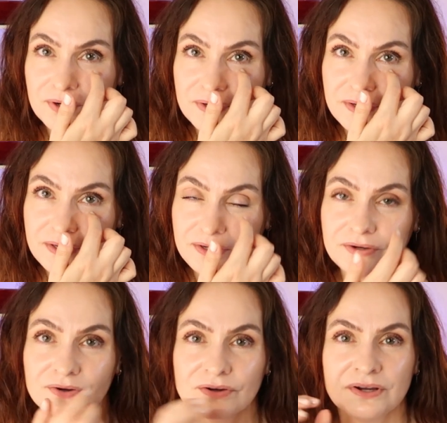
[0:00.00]
and
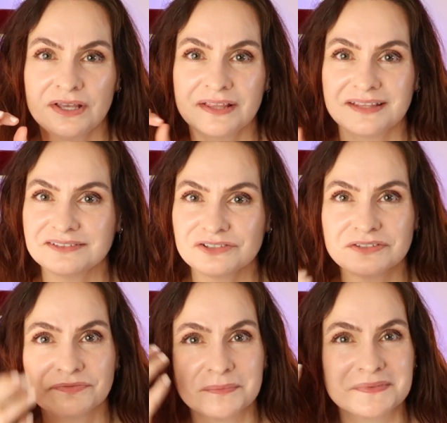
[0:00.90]
here. That's
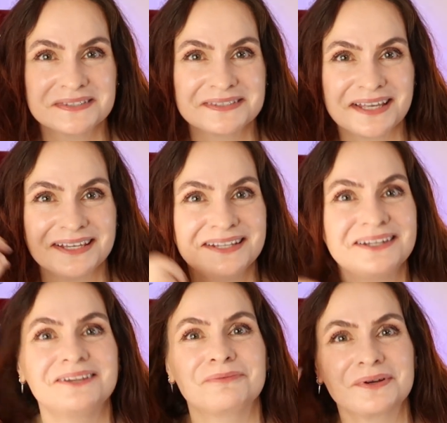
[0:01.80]
just from
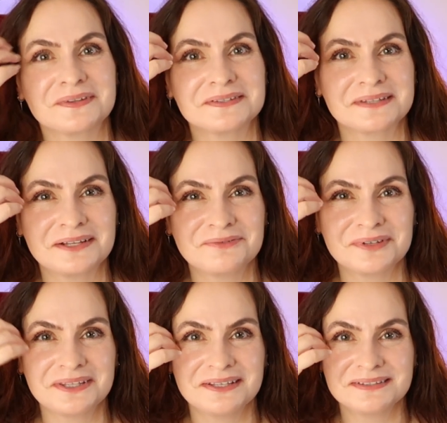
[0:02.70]
sun, where the sun
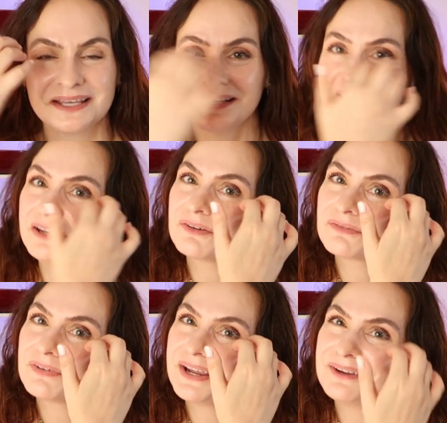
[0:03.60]
really is
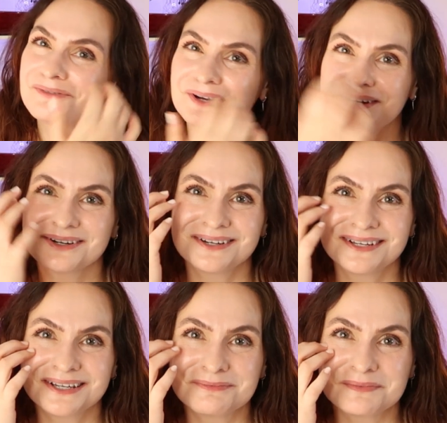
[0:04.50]
hitting right where
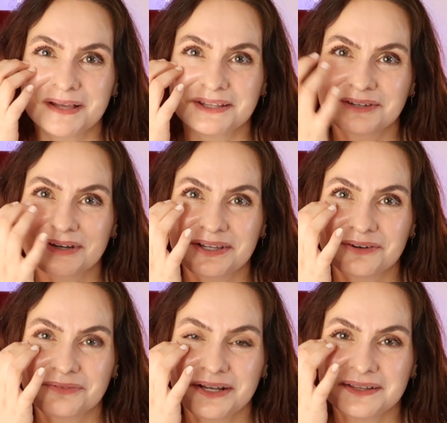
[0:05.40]
I'm smiling right
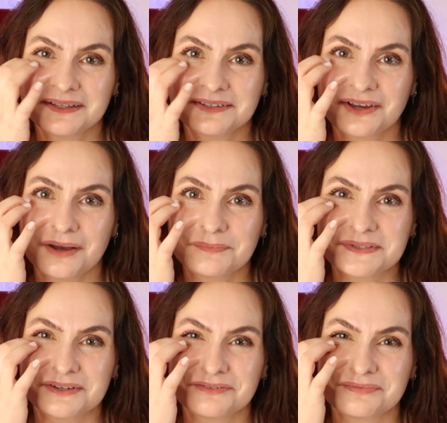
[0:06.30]
here, right at the tops
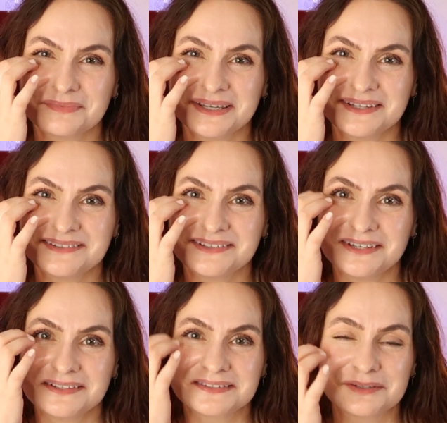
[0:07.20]
of my
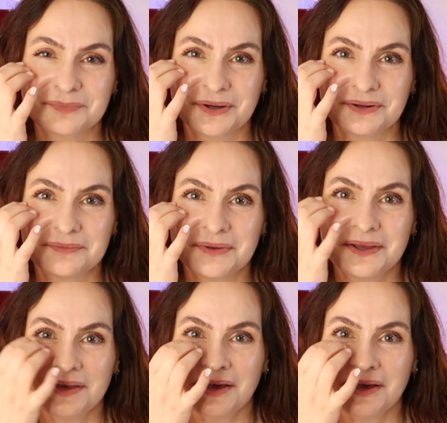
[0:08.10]
cheeks, the bottom